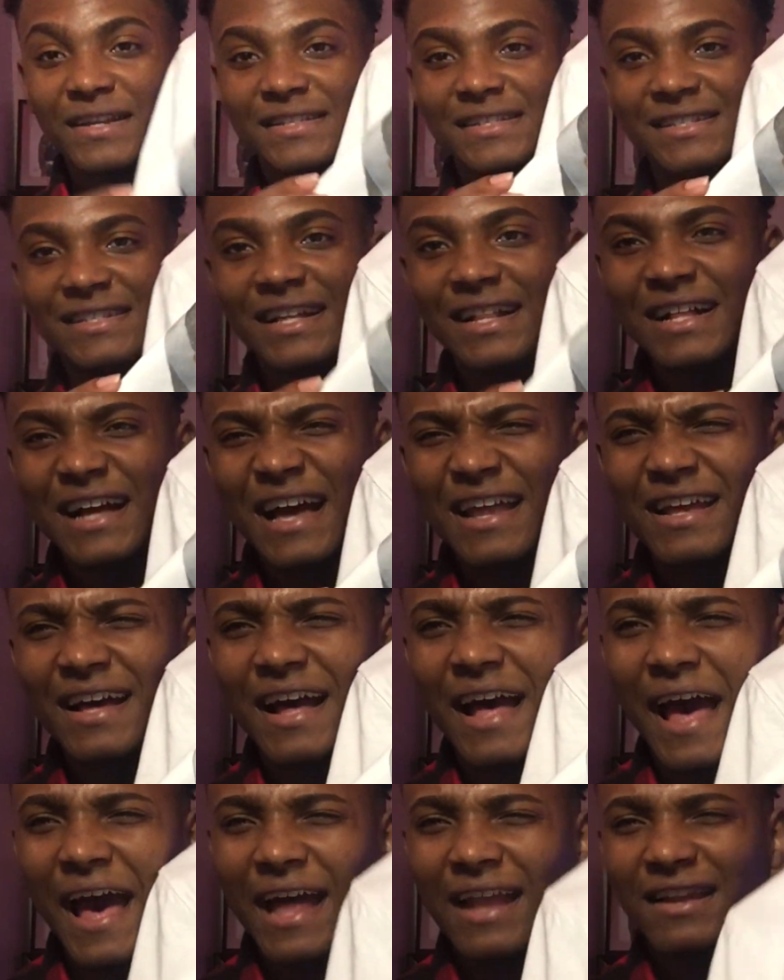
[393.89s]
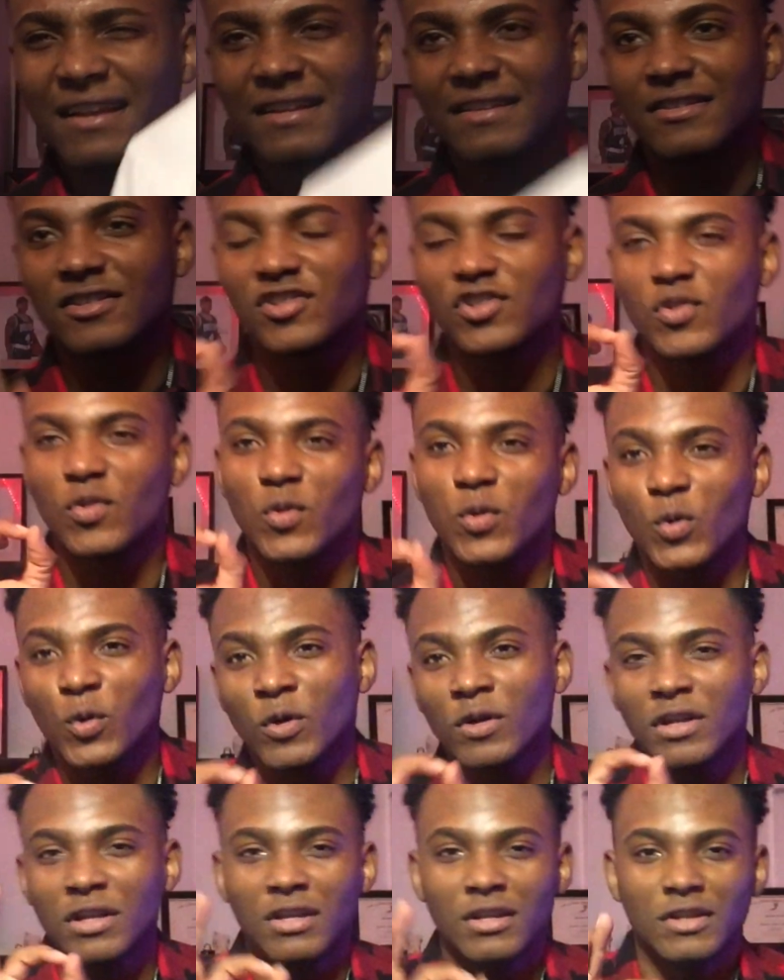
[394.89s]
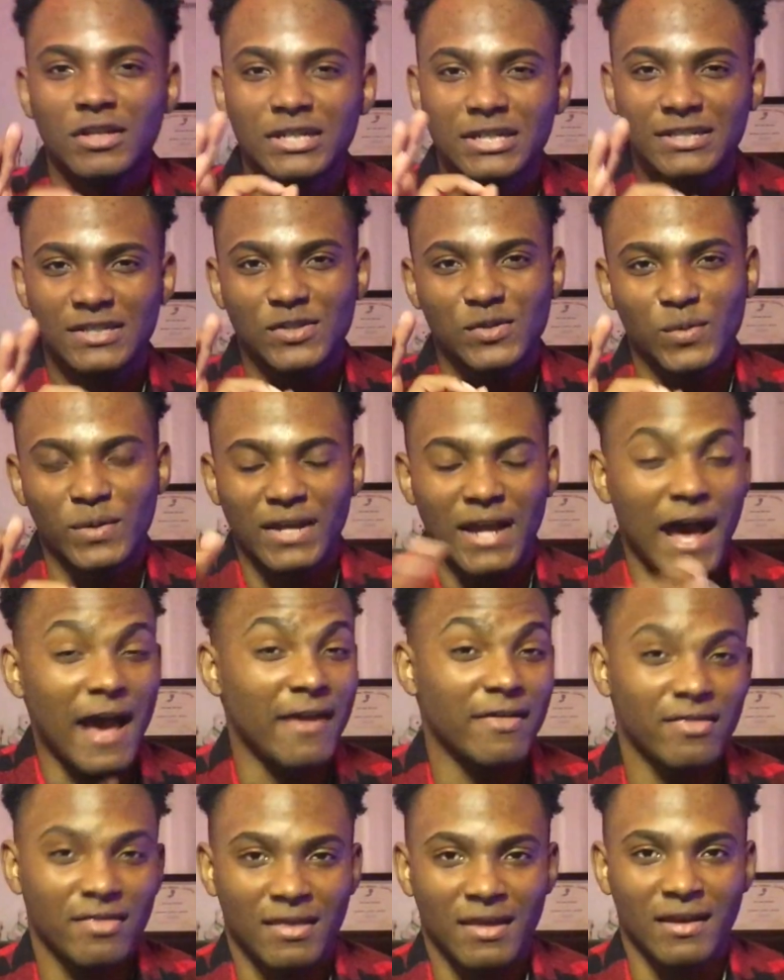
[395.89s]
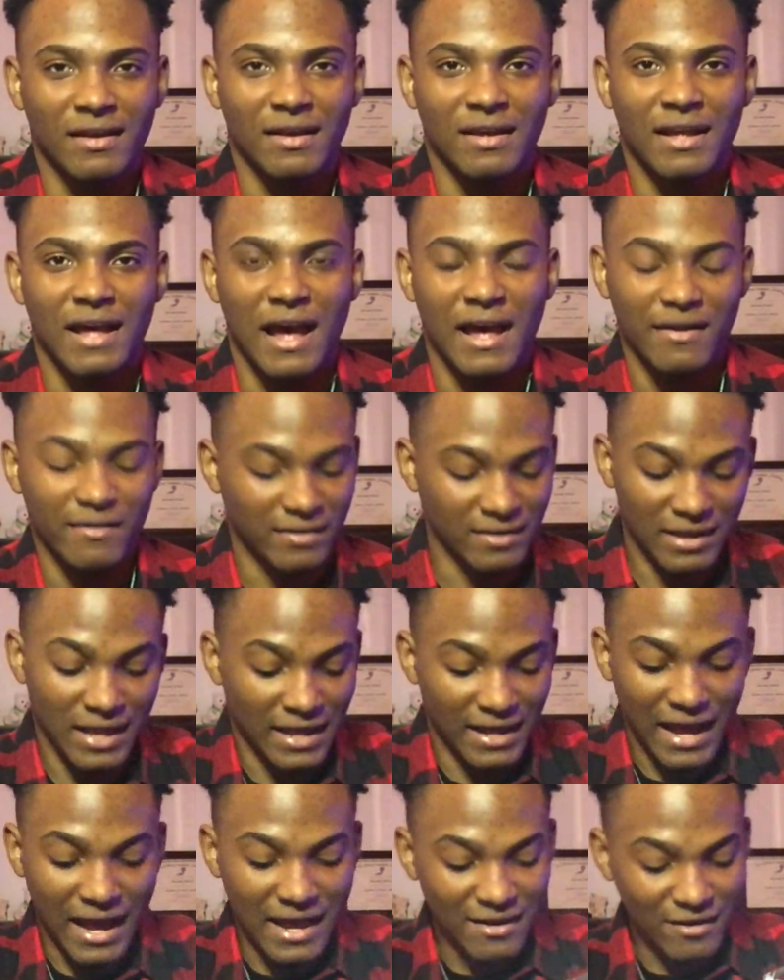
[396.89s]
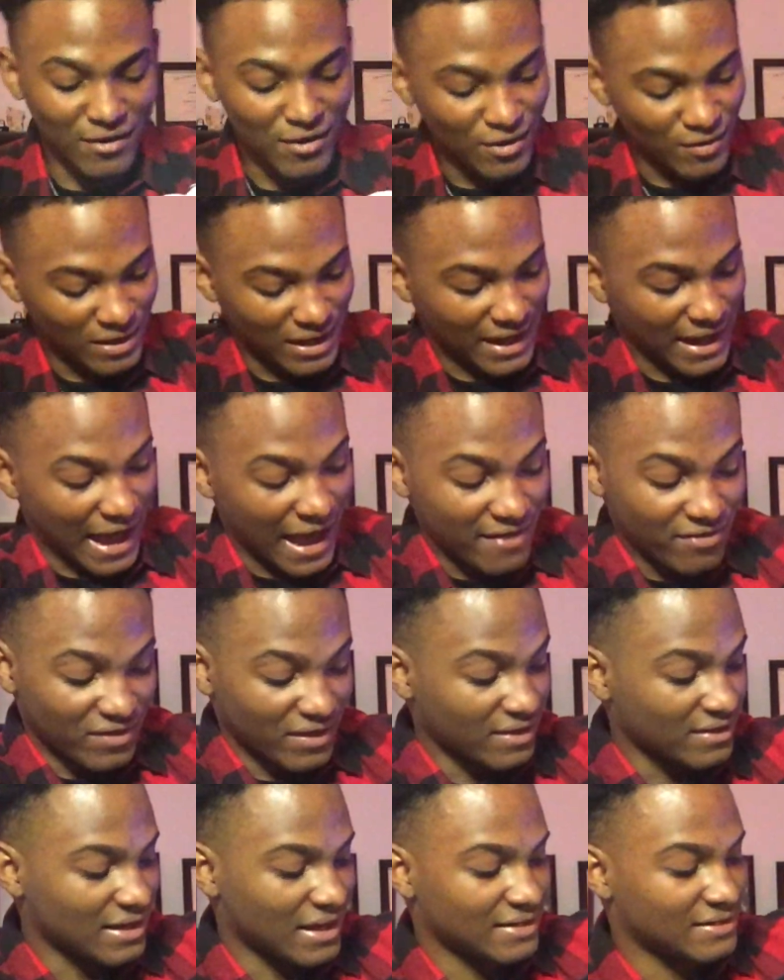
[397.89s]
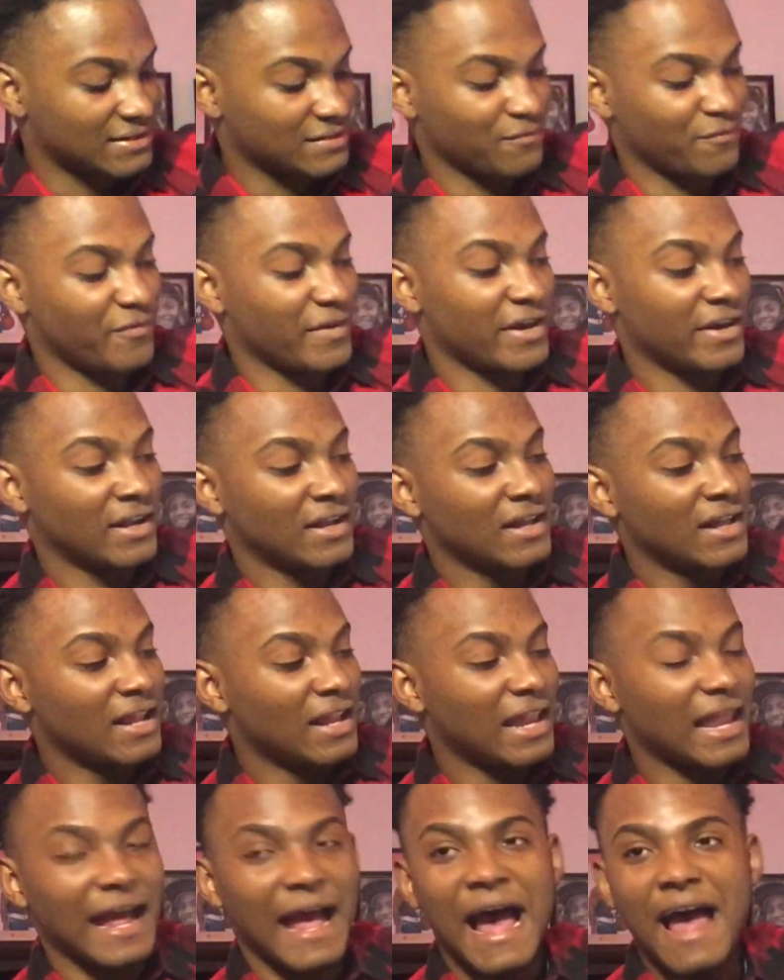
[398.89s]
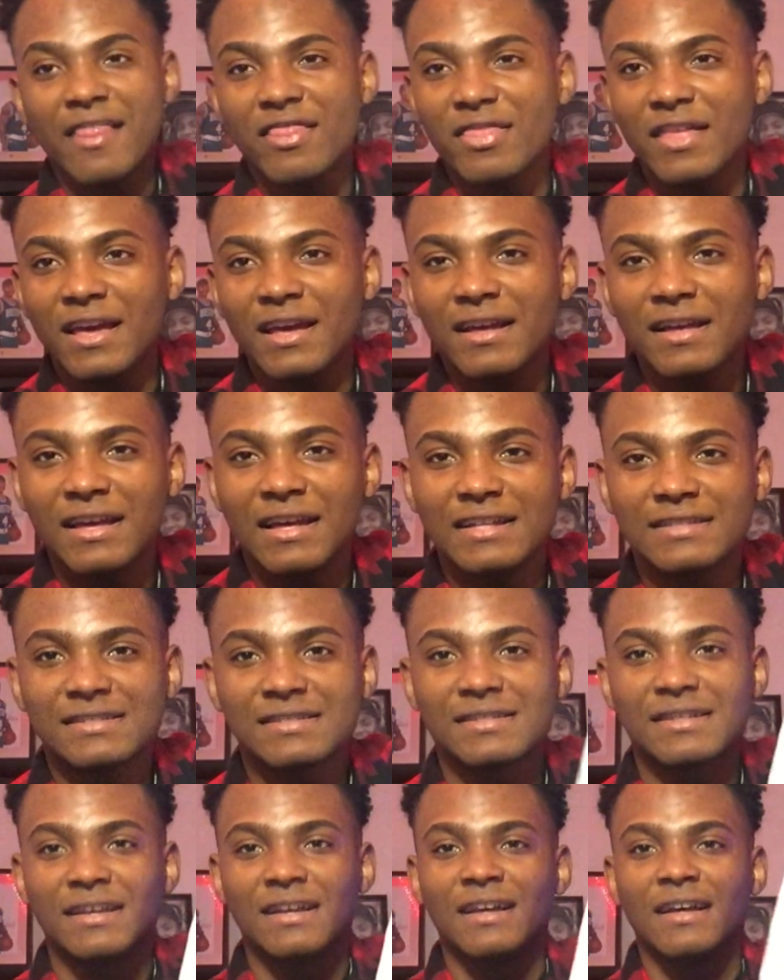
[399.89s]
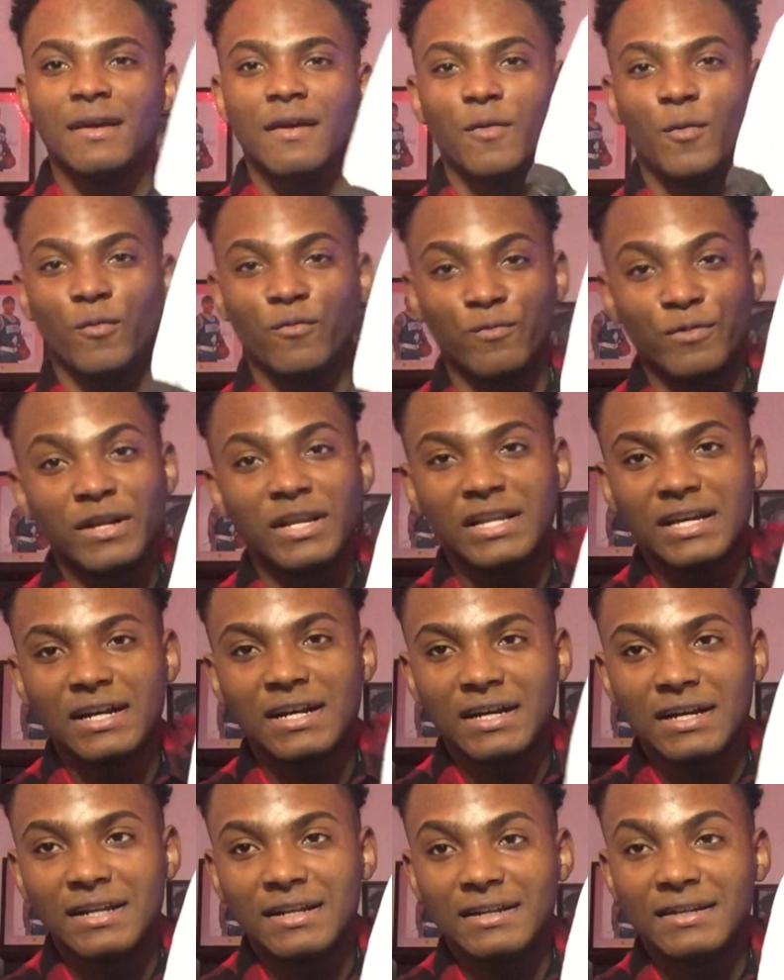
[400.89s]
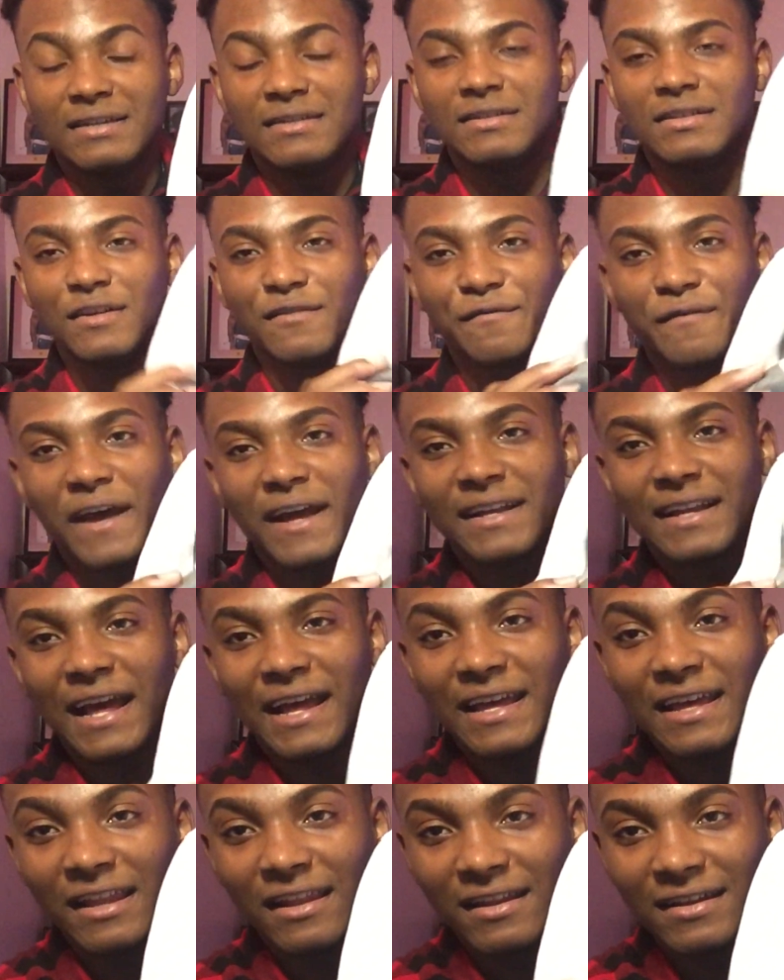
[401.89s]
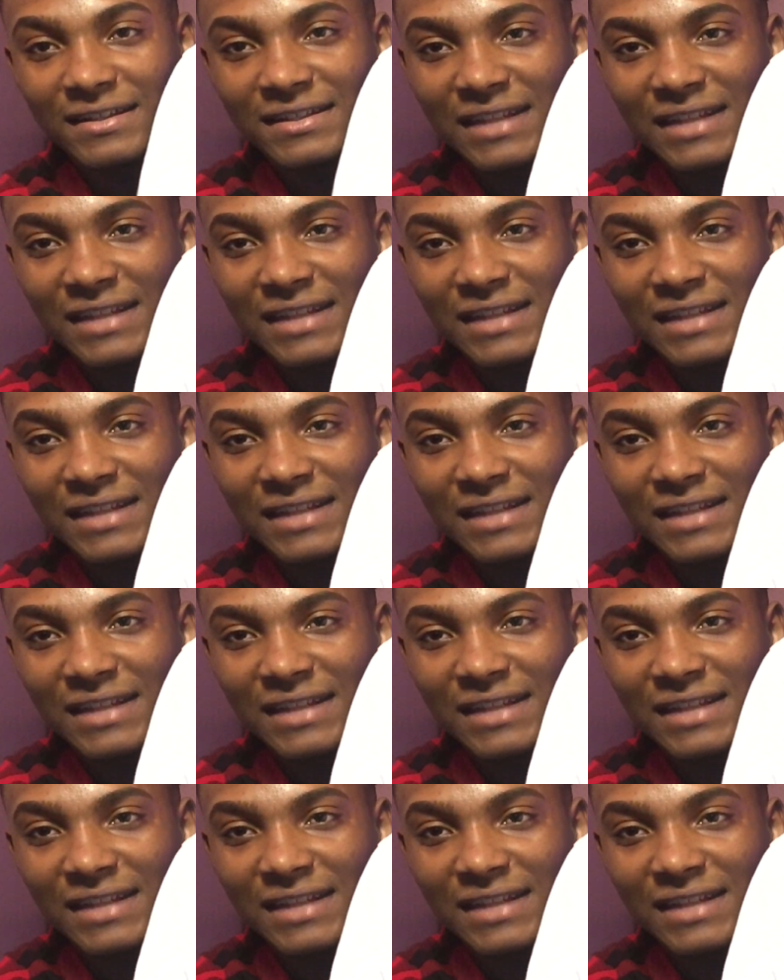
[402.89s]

still kind of add this cool look to it. I think I don't know, like I think that's very, like I think it's really good, the fact that it looks